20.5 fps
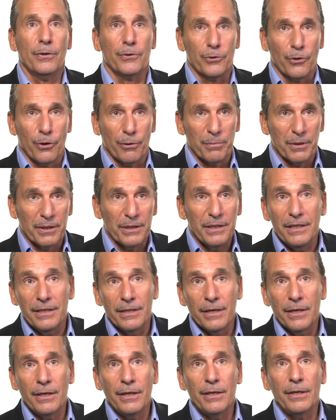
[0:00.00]
Normally,
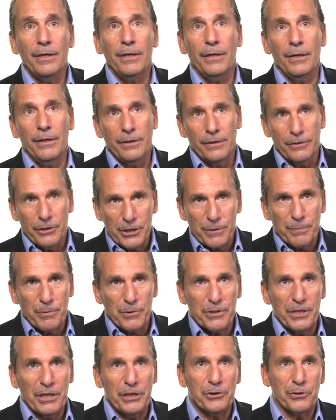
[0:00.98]
this
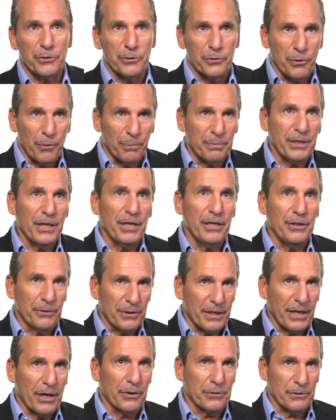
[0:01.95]
procedure to obtain
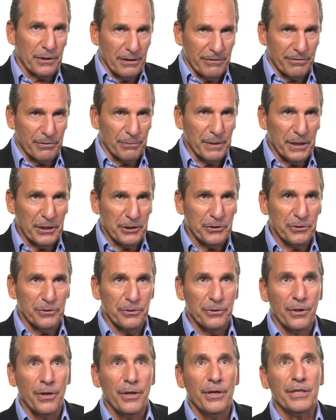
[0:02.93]
account
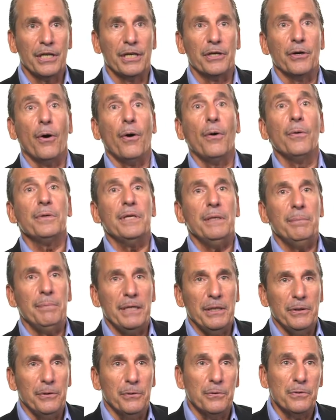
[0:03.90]
information can only be
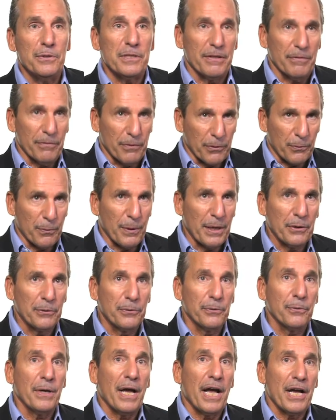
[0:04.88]
used if the
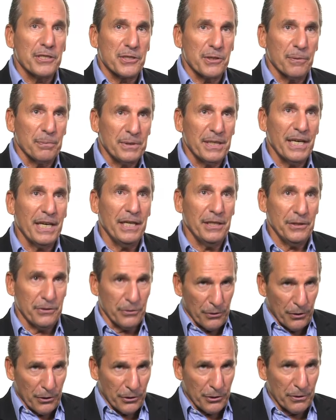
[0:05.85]
creditor has obtained
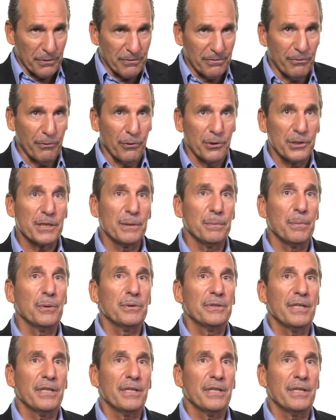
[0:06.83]
an enforceable